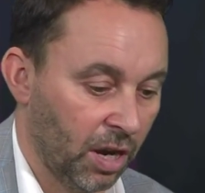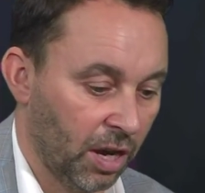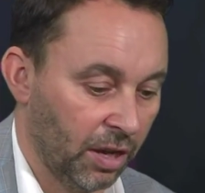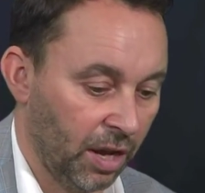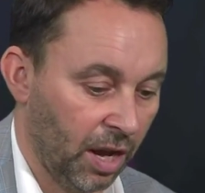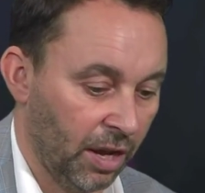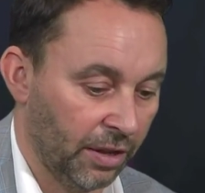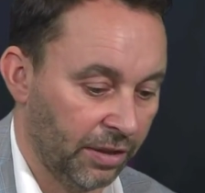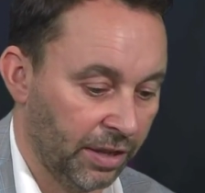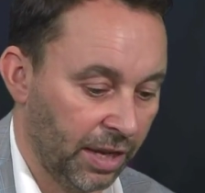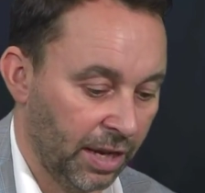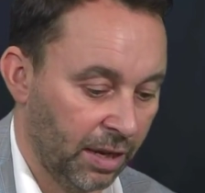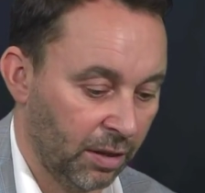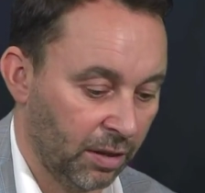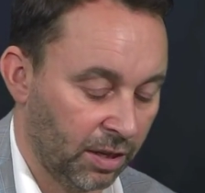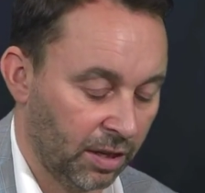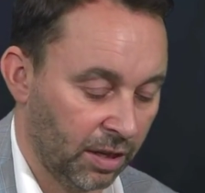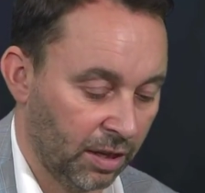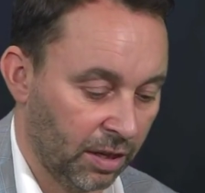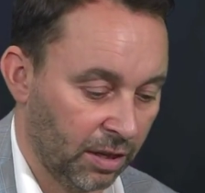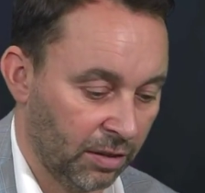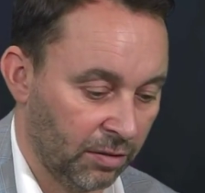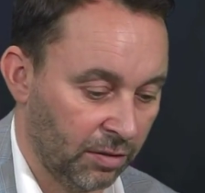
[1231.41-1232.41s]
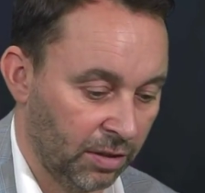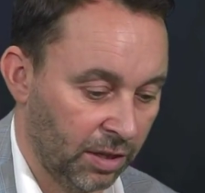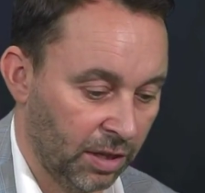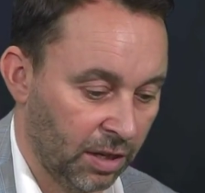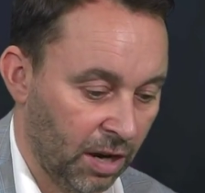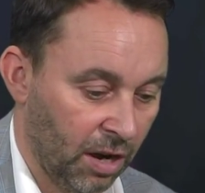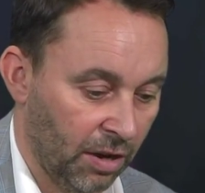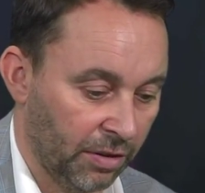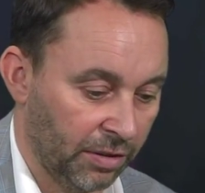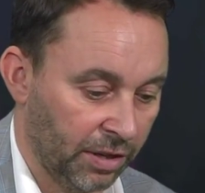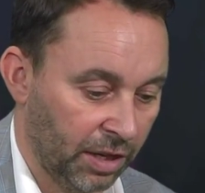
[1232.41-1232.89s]
I, I think, uh,
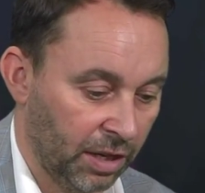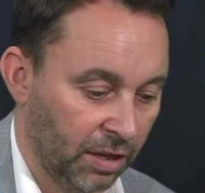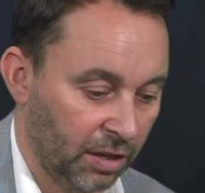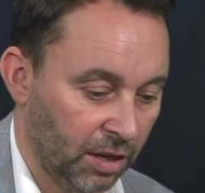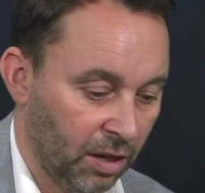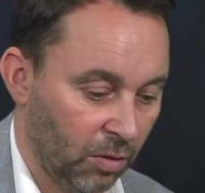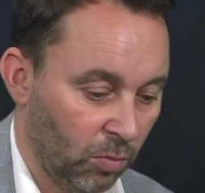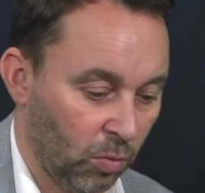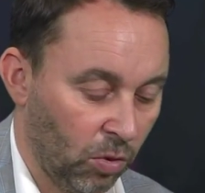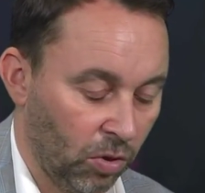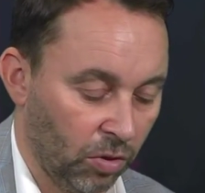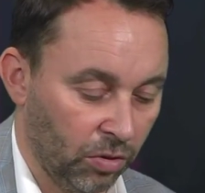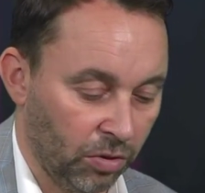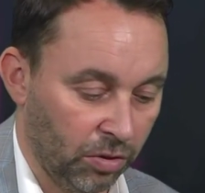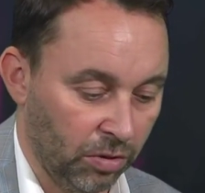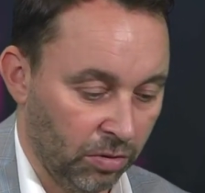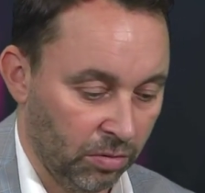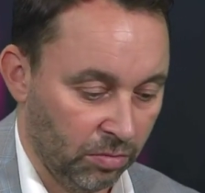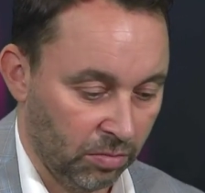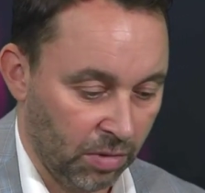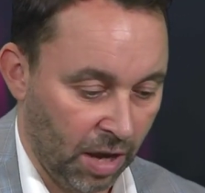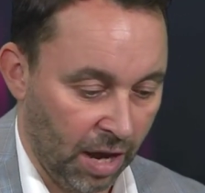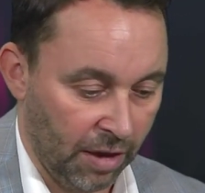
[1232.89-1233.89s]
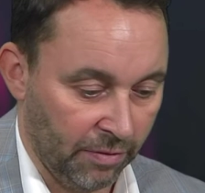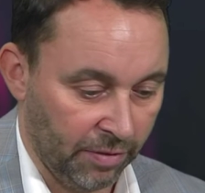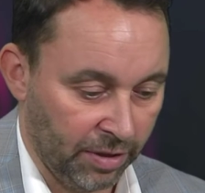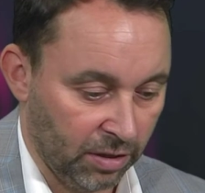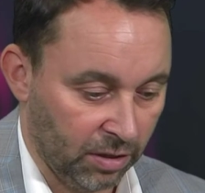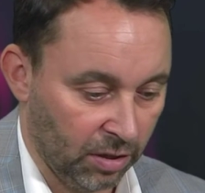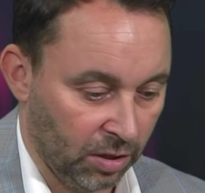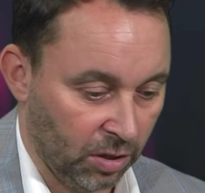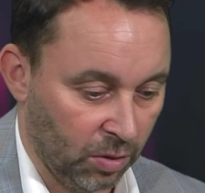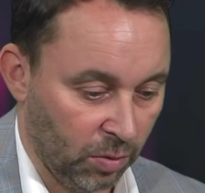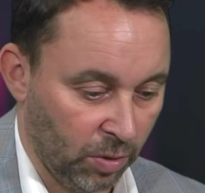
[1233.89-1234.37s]
you know, I think uh, what
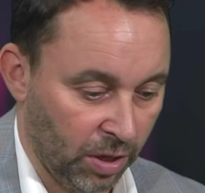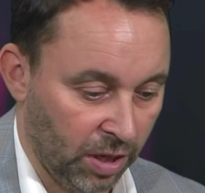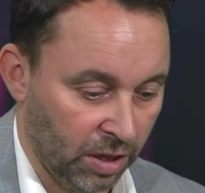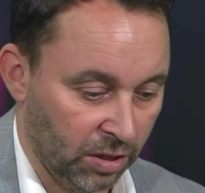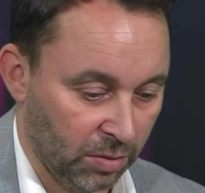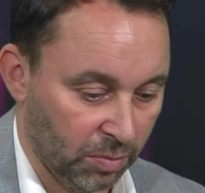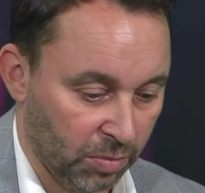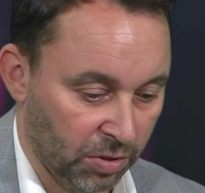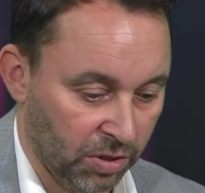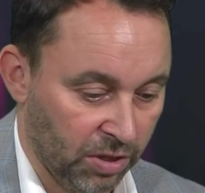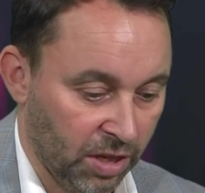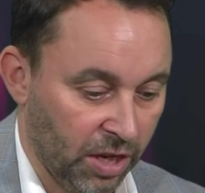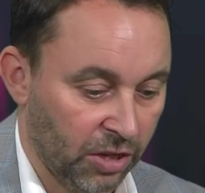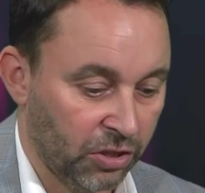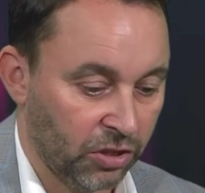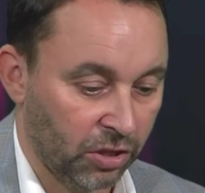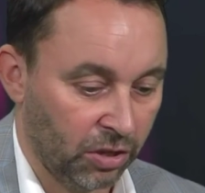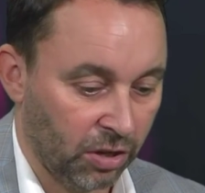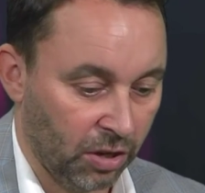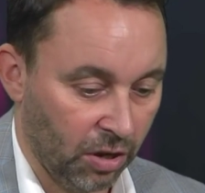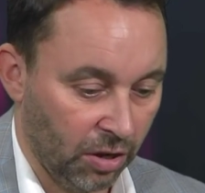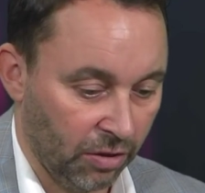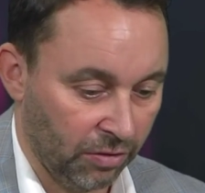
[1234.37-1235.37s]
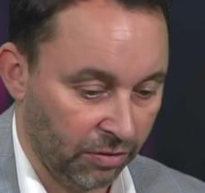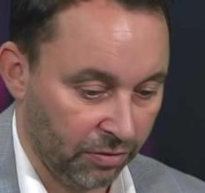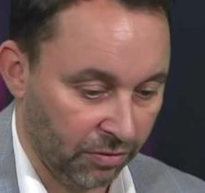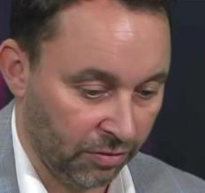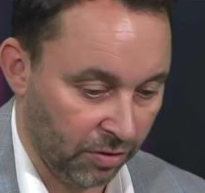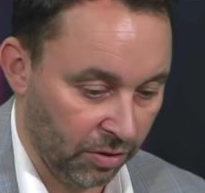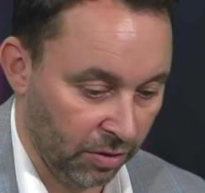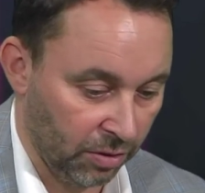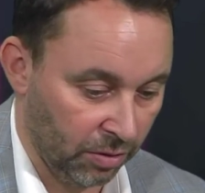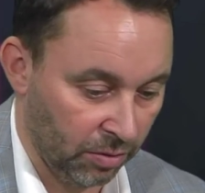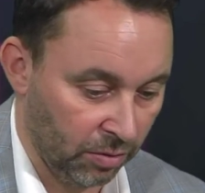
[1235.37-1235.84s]
having the Queen's possession go
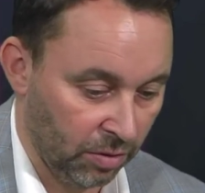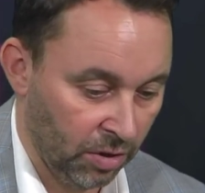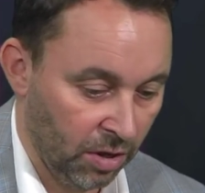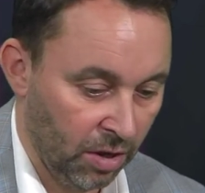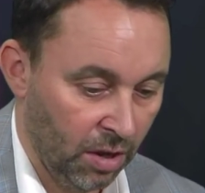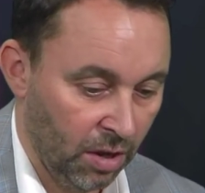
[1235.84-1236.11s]
through